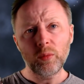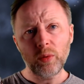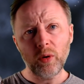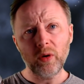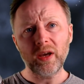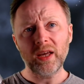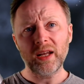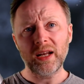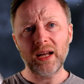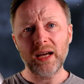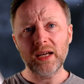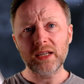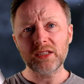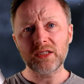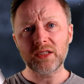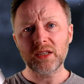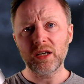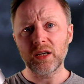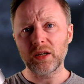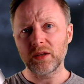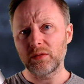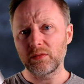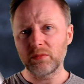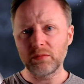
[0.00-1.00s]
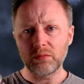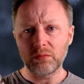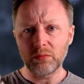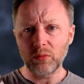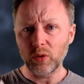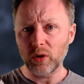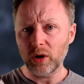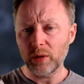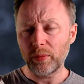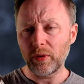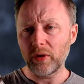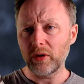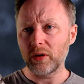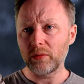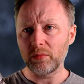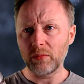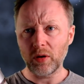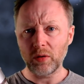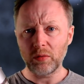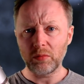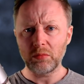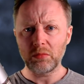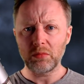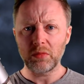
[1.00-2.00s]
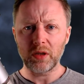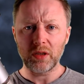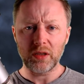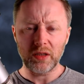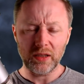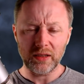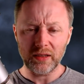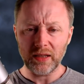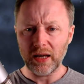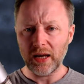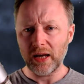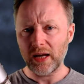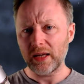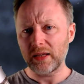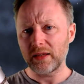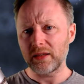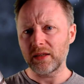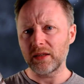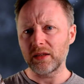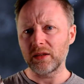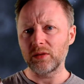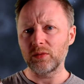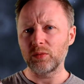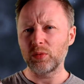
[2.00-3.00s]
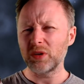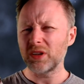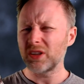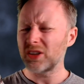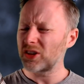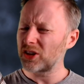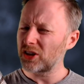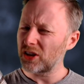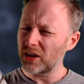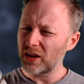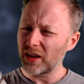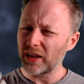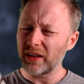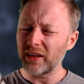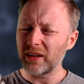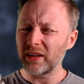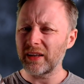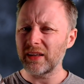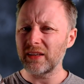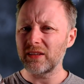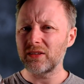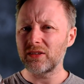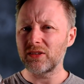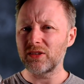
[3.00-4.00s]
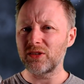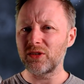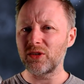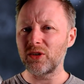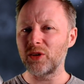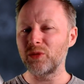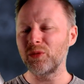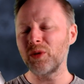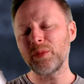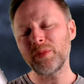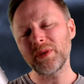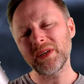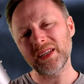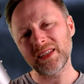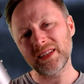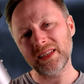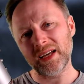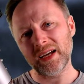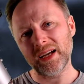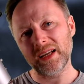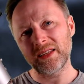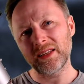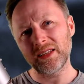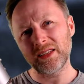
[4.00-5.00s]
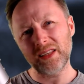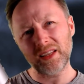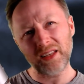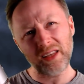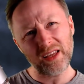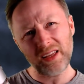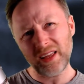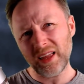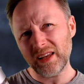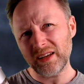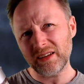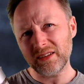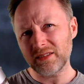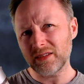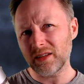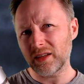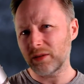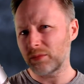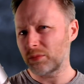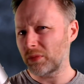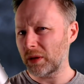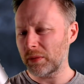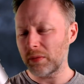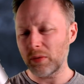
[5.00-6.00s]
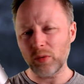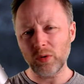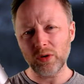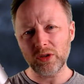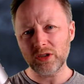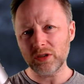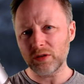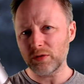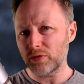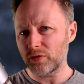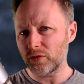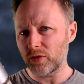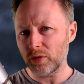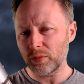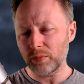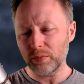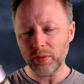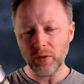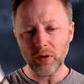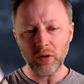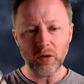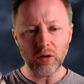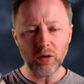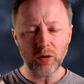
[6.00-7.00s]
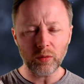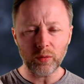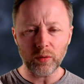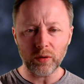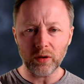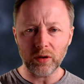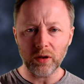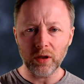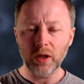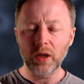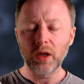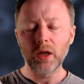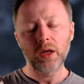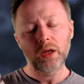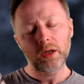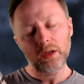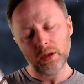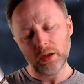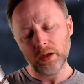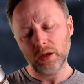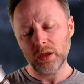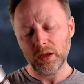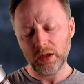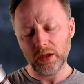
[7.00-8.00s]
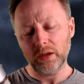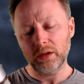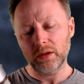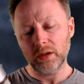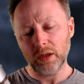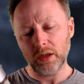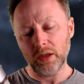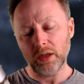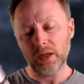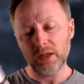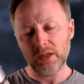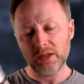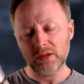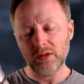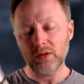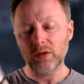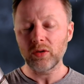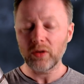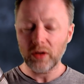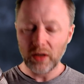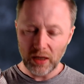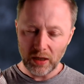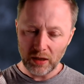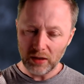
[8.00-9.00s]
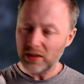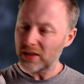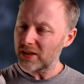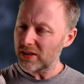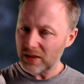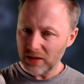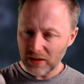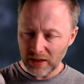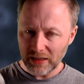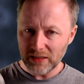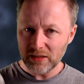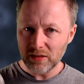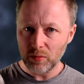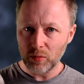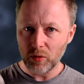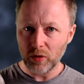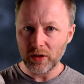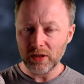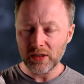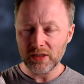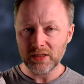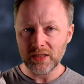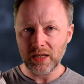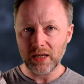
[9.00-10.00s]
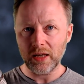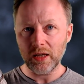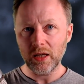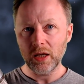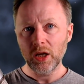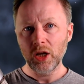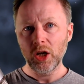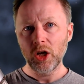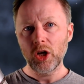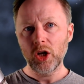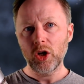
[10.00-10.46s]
But can I ask you more about your mum and your dad, and what did she like to do? And what about your dad? Did he like anything, like maybe watching the football, or I like doing this? Okay, these are the things I'm going to say.